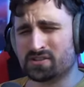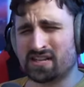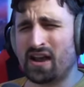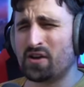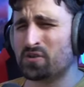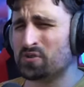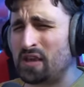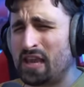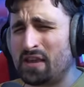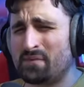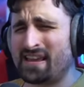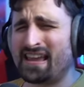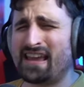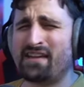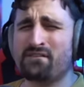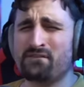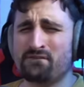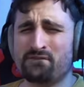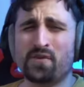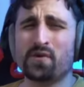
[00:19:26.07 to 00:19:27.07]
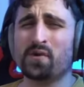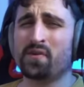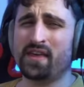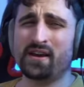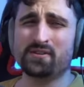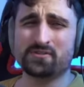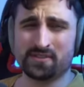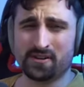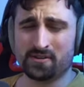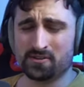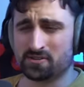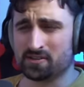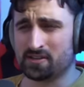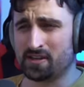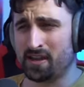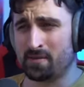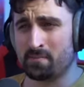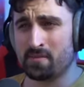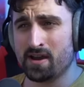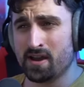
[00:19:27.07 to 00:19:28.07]
How do you even get 4,000 hours in a
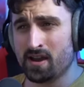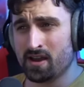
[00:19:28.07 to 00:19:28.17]
game?